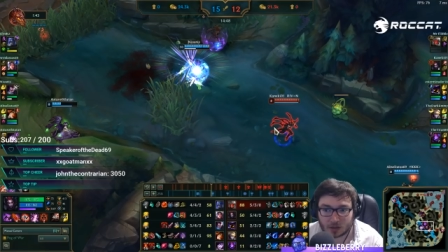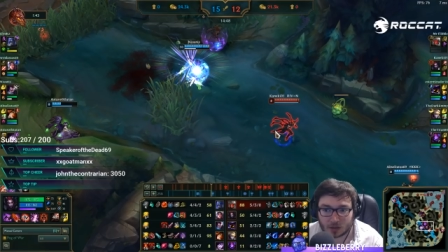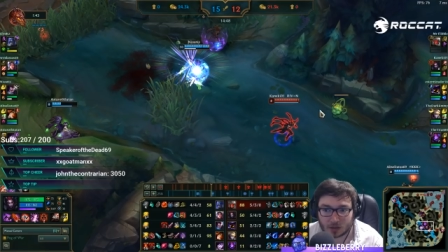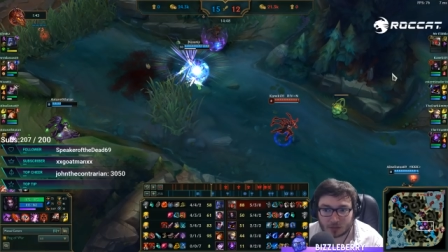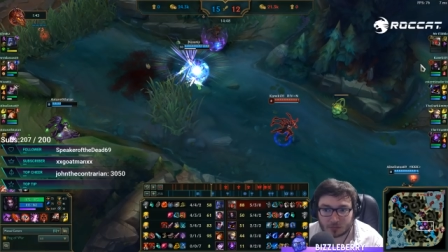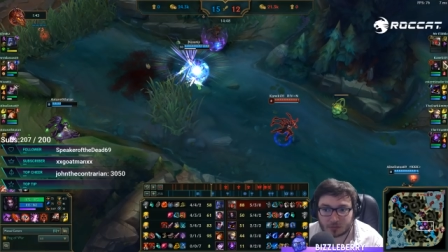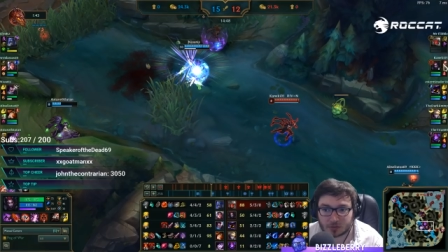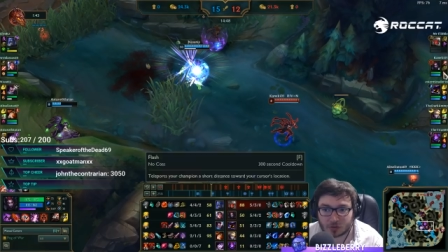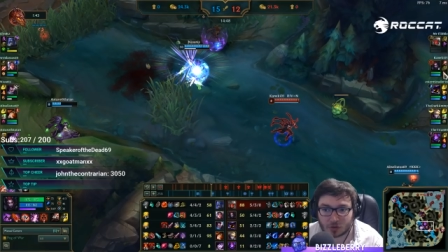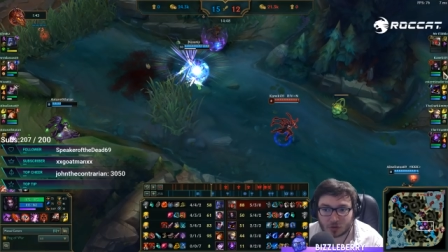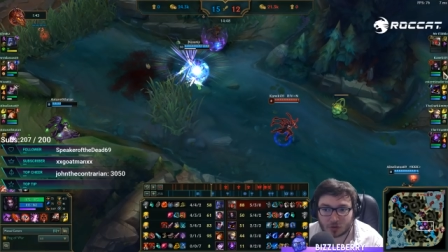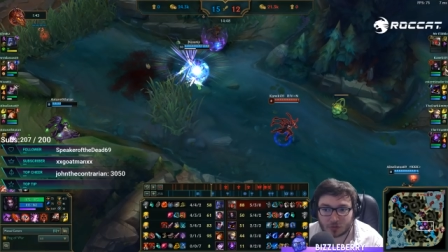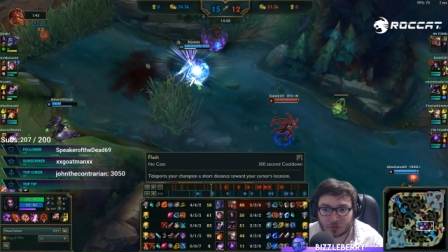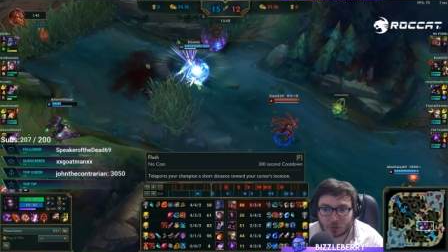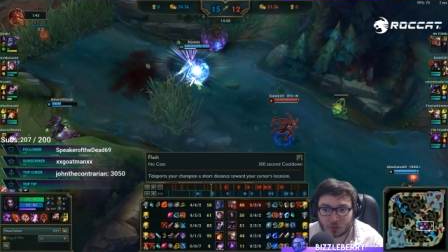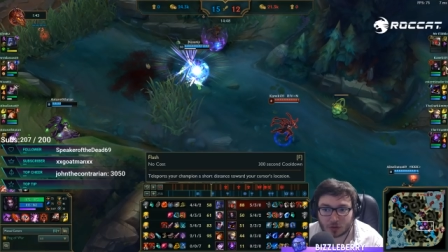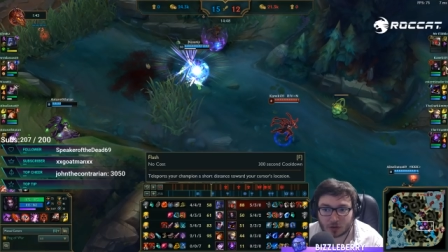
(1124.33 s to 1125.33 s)
I don't know
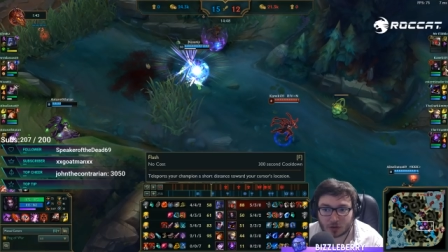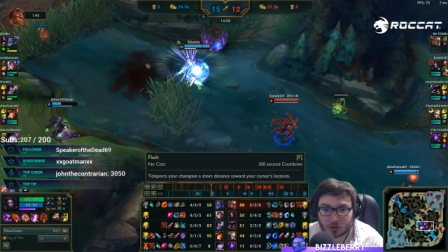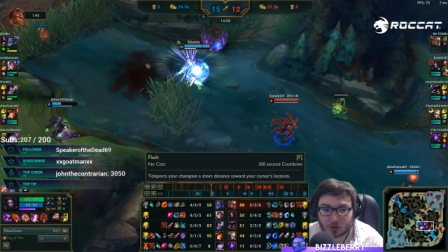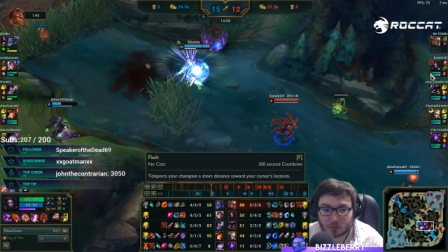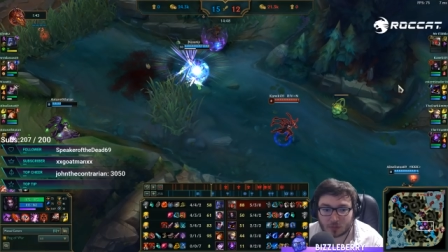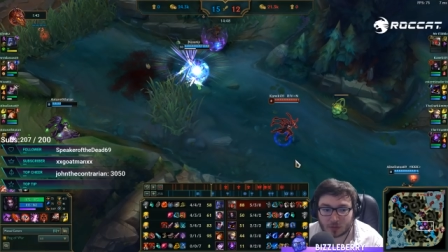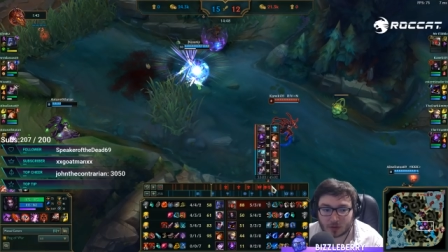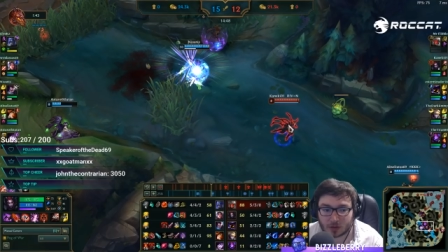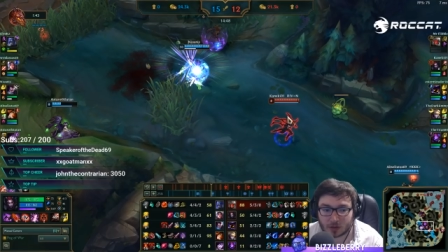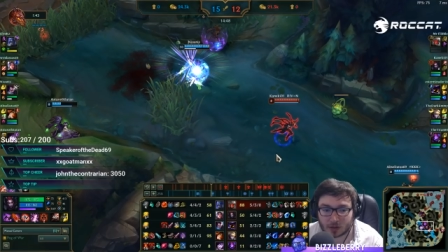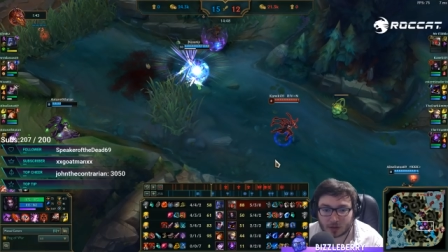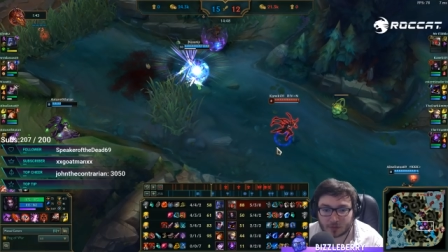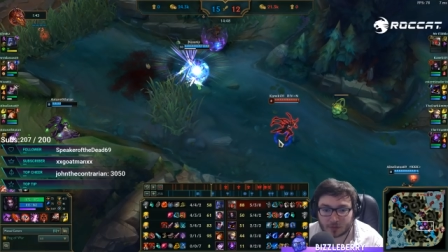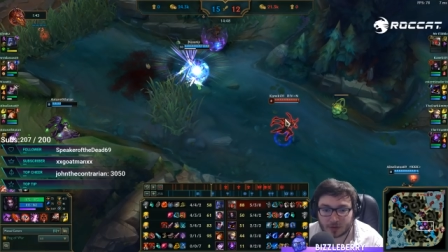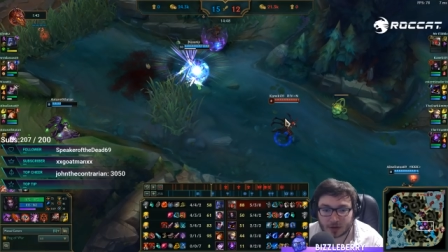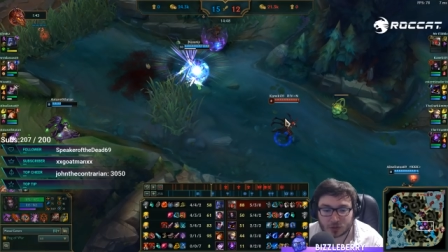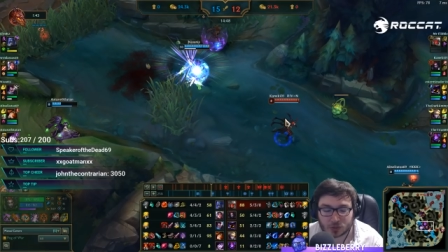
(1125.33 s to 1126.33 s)
if you already know, but, like,
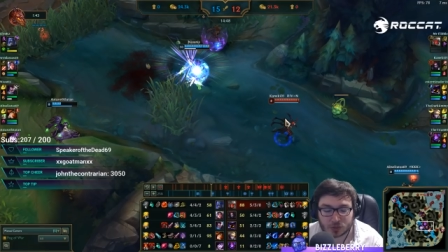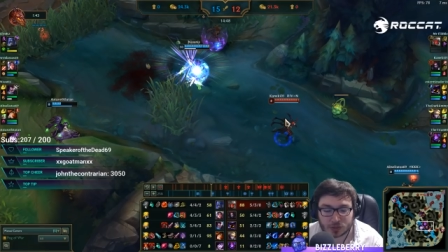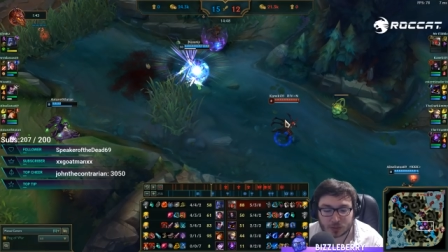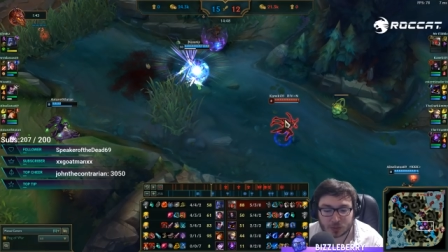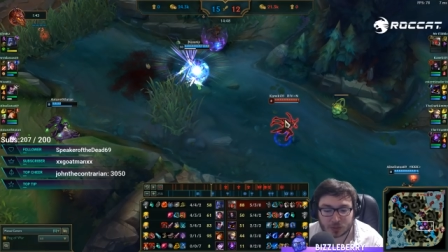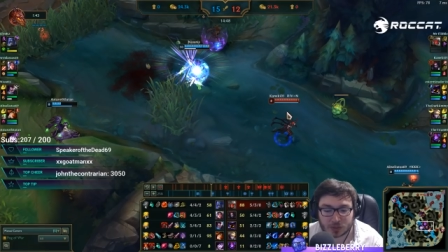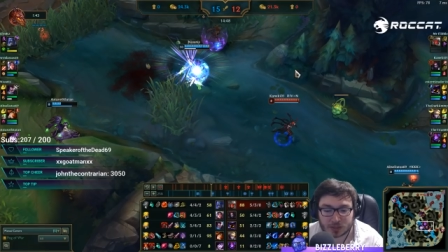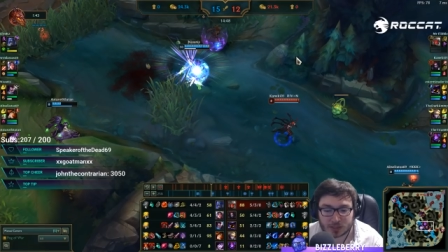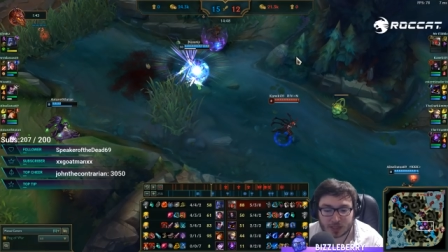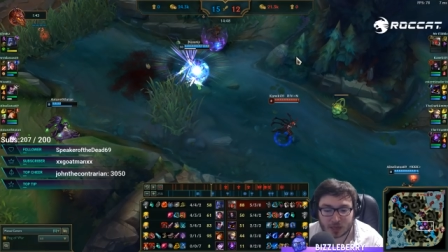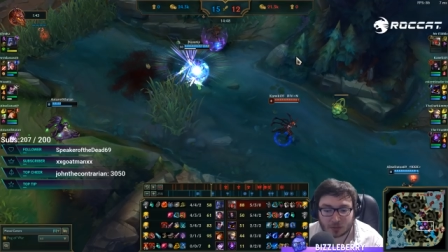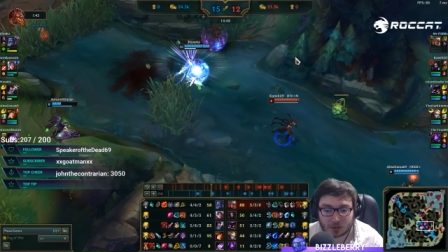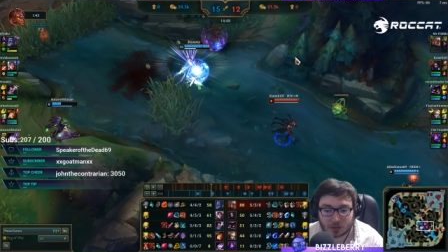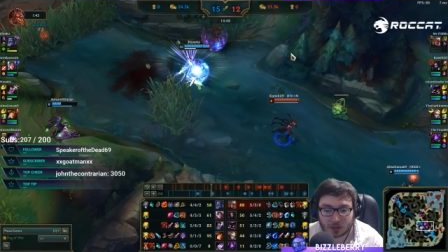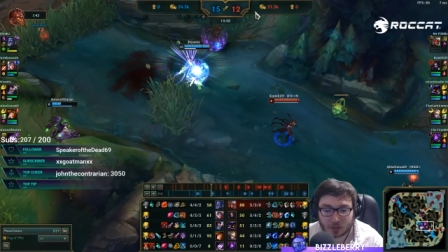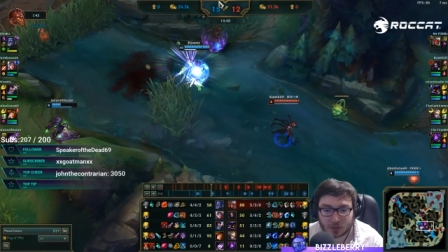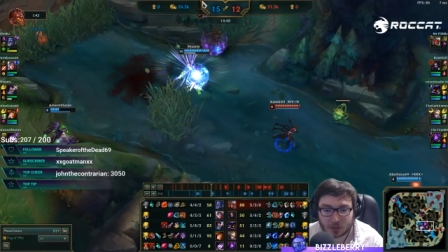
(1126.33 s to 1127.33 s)
her flash was
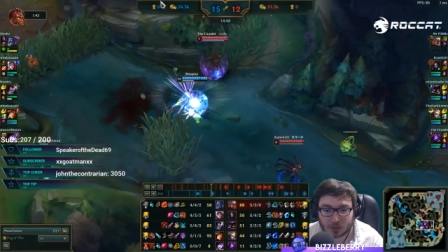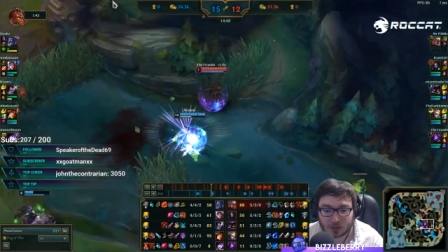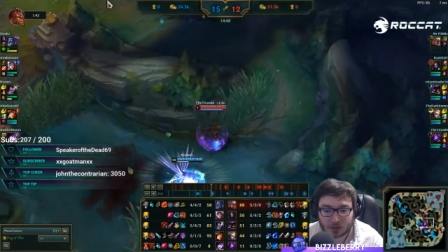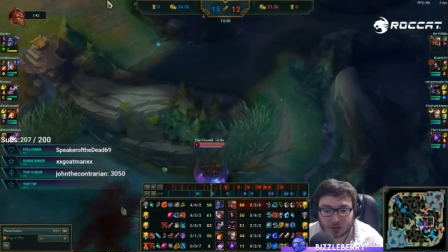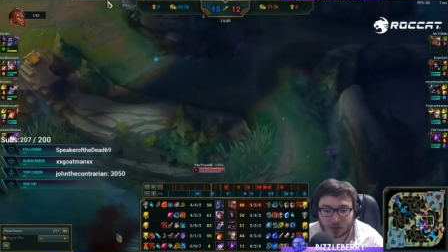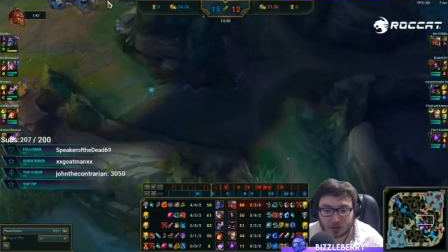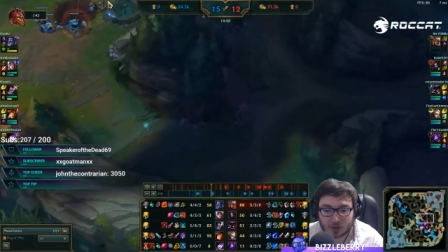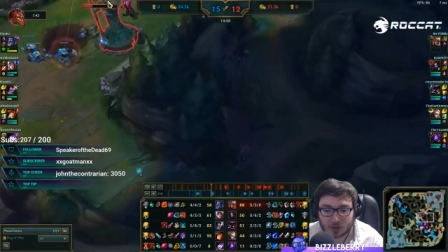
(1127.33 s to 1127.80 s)
down anyway.